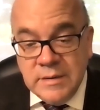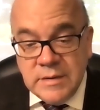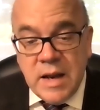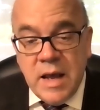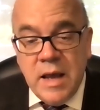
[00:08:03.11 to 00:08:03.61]

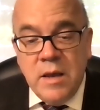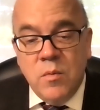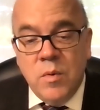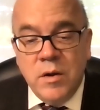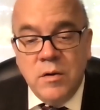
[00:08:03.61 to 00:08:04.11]
Today,
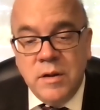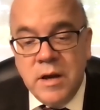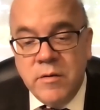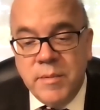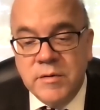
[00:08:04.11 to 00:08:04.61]
while you'll
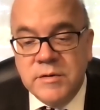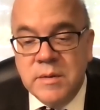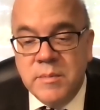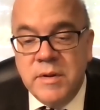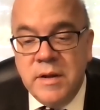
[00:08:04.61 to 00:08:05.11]
hear about
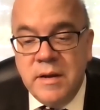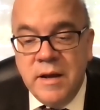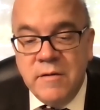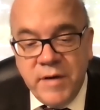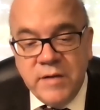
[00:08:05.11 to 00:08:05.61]
some of the
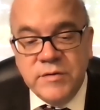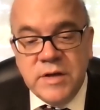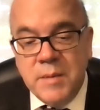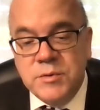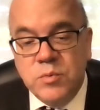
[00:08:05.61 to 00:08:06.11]
innovative
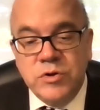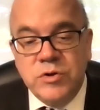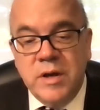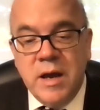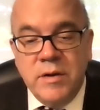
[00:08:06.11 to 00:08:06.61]
steps
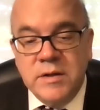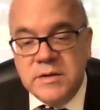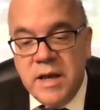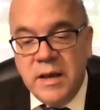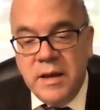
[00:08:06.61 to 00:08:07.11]
Worcester County is
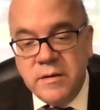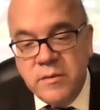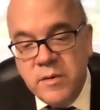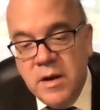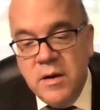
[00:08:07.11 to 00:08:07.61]
taking
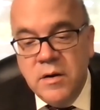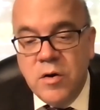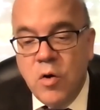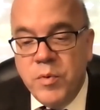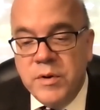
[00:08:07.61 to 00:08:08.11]
to
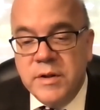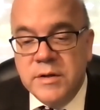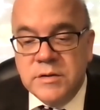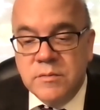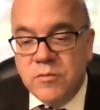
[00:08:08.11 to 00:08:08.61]
cope with
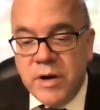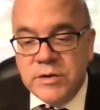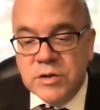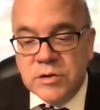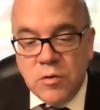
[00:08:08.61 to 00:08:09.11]
this
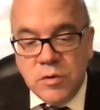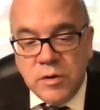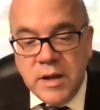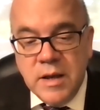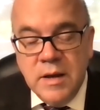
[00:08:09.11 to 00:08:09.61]
crisis
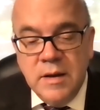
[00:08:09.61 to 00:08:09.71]
locally,